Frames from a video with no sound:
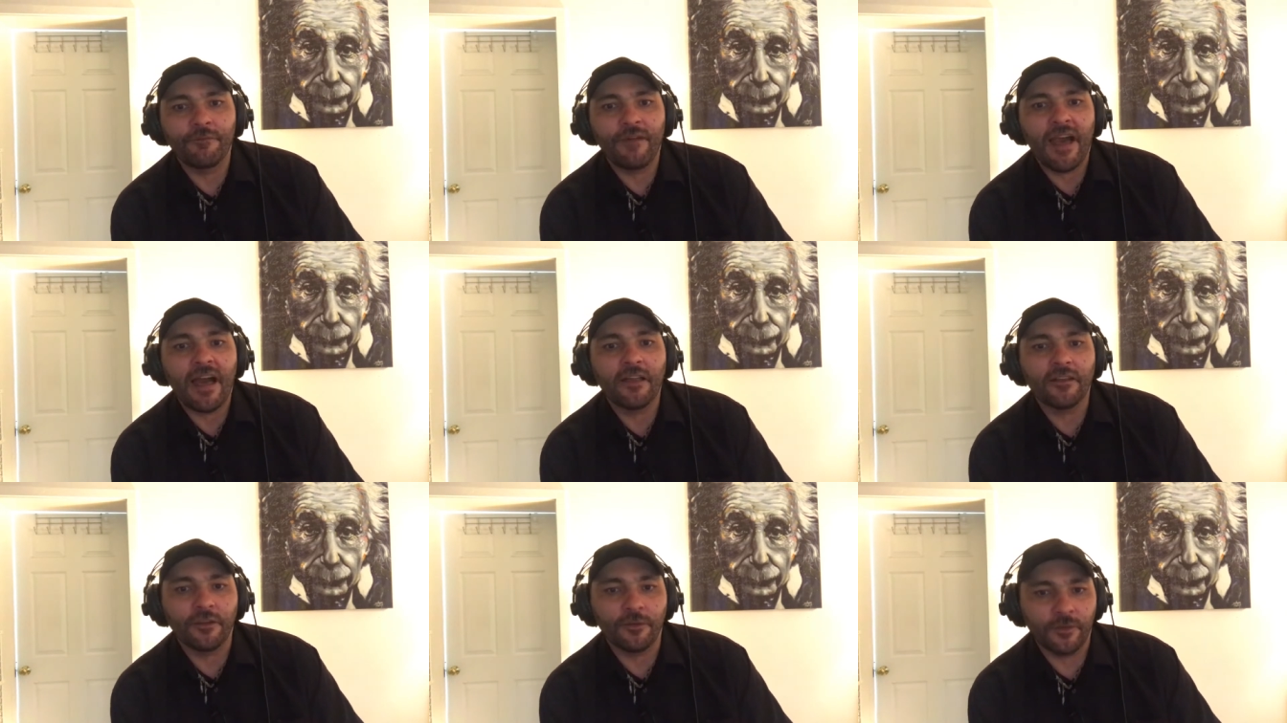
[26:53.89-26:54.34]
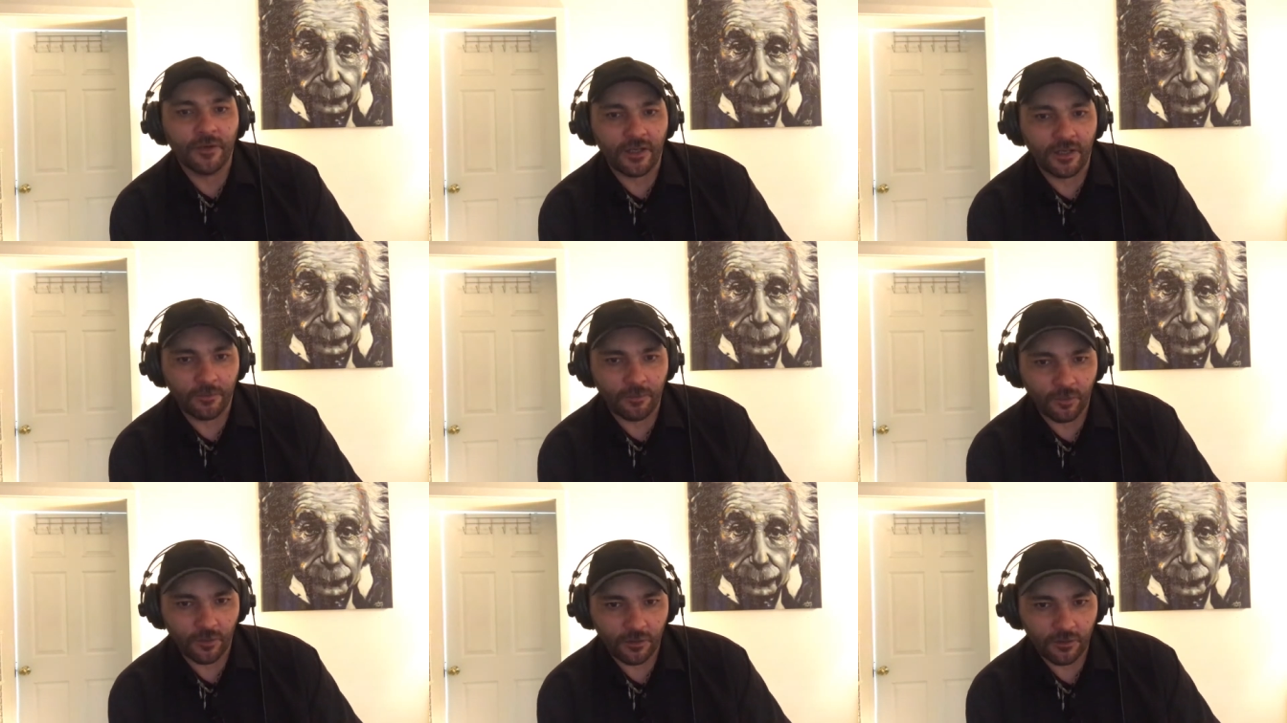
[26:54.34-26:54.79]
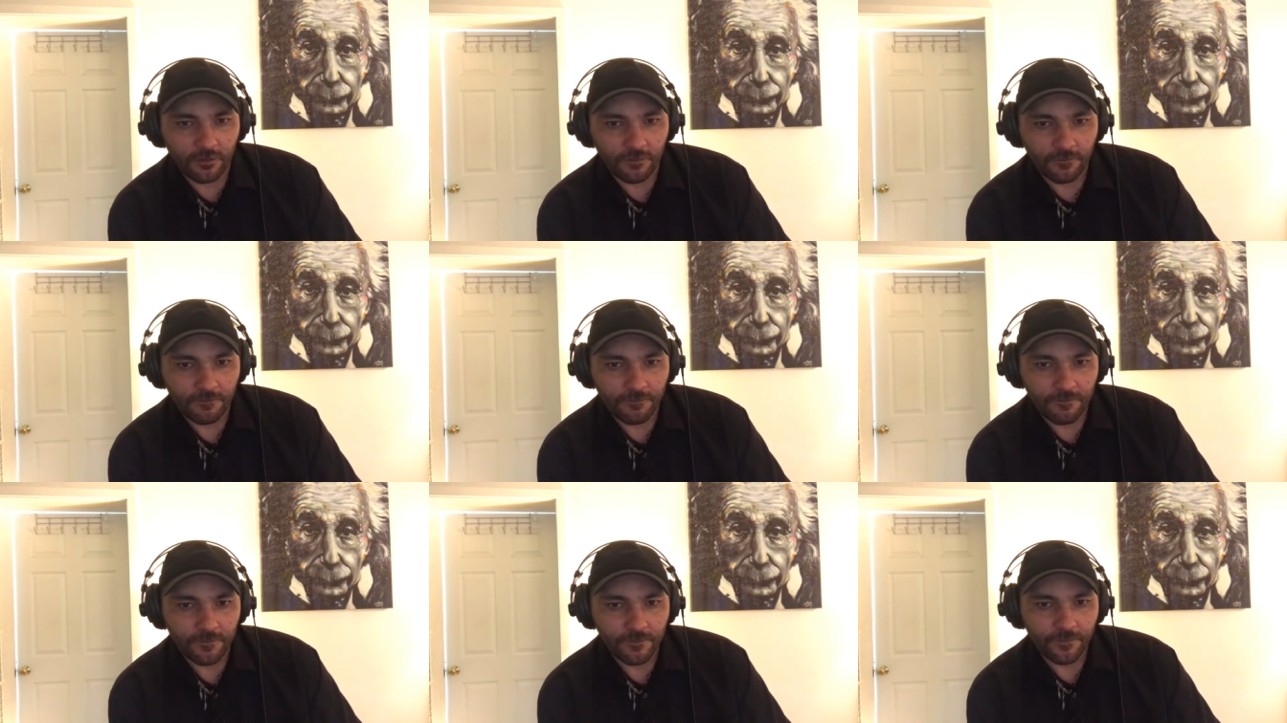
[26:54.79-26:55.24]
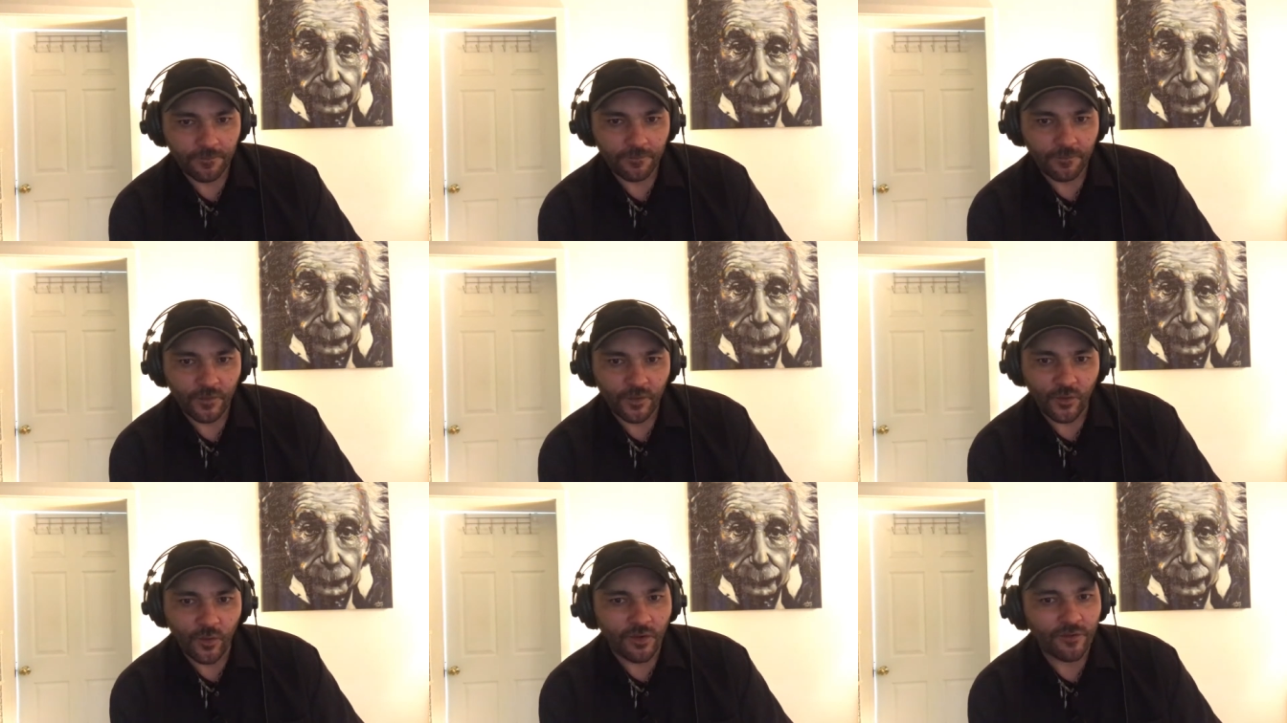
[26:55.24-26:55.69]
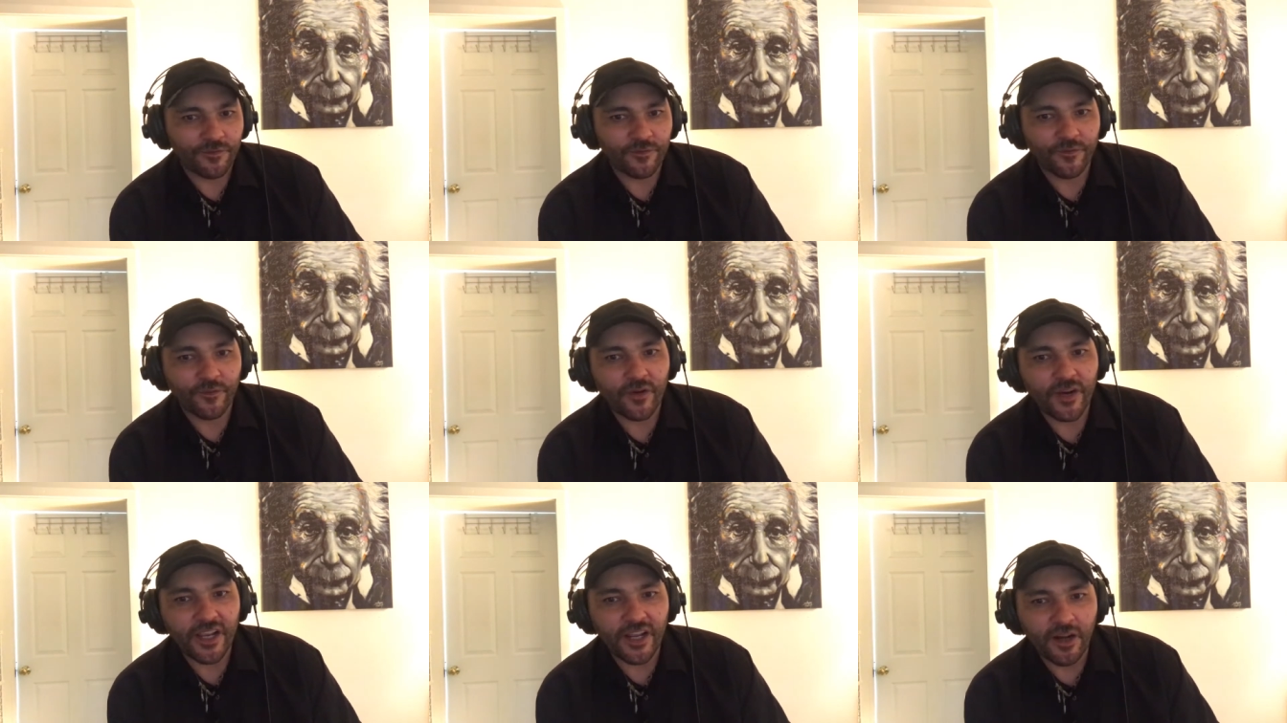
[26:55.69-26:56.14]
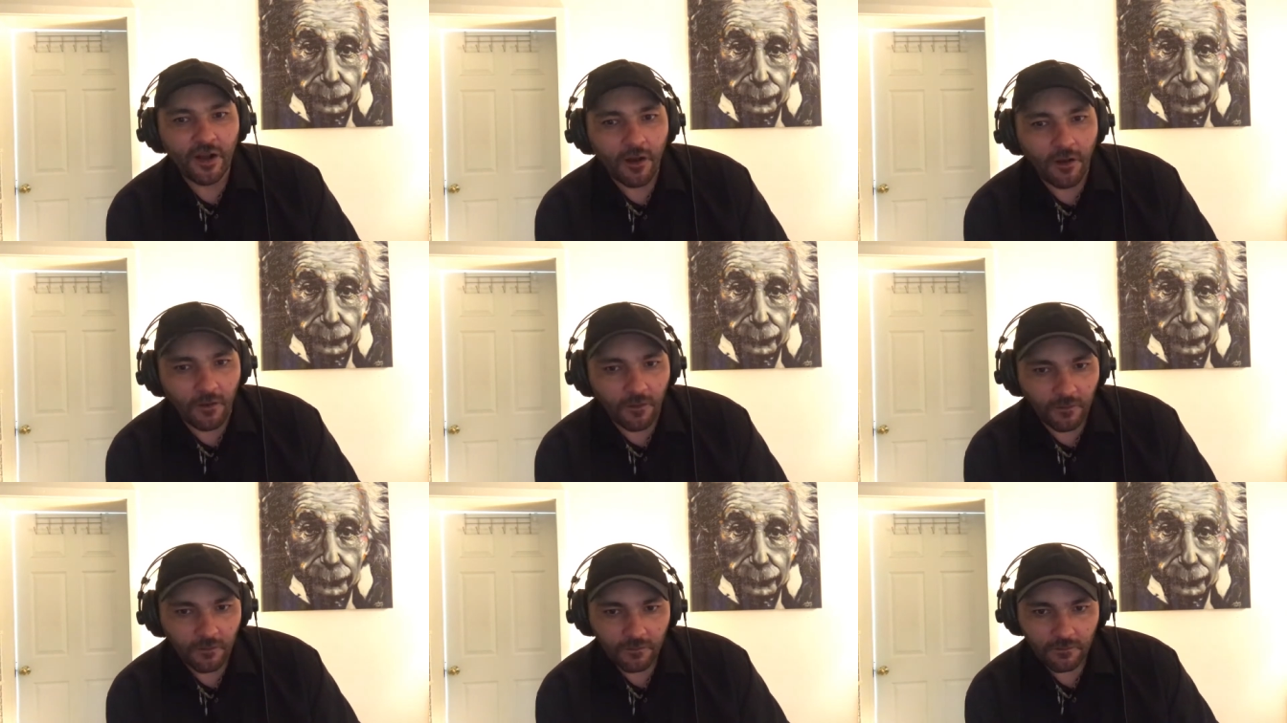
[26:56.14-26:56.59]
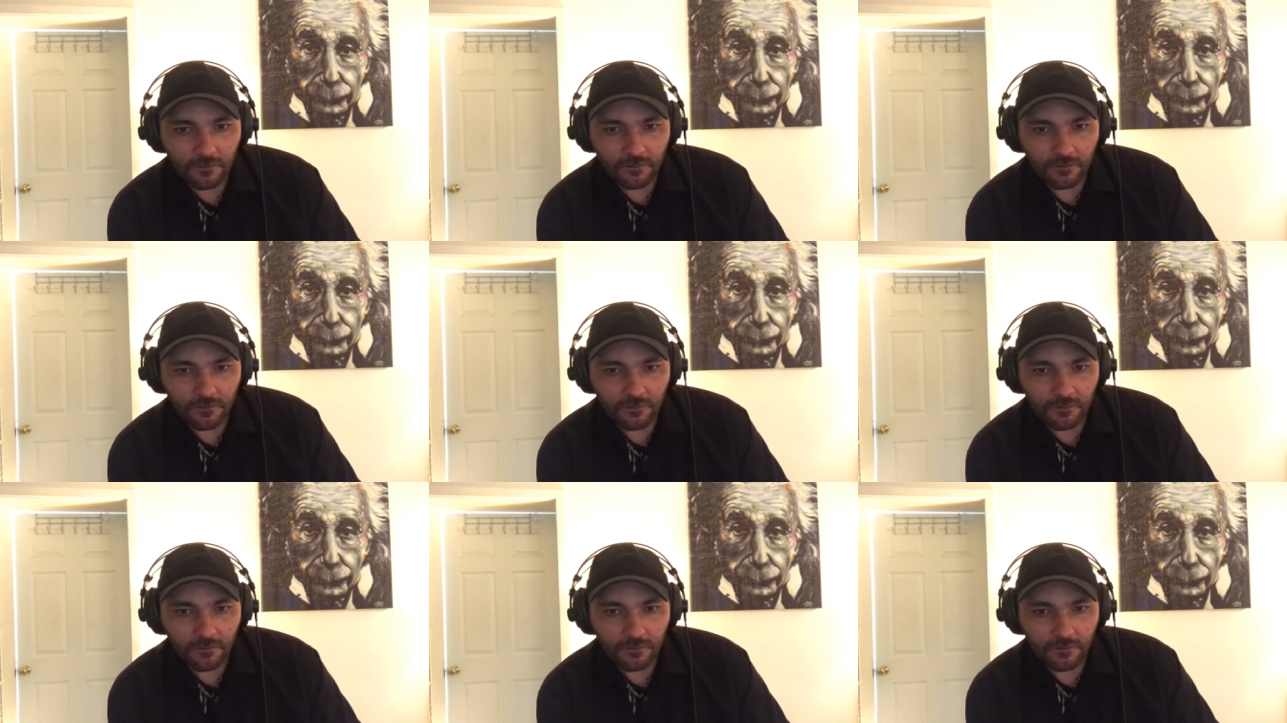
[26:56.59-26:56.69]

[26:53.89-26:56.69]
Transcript: value anymore. You aren't free at all.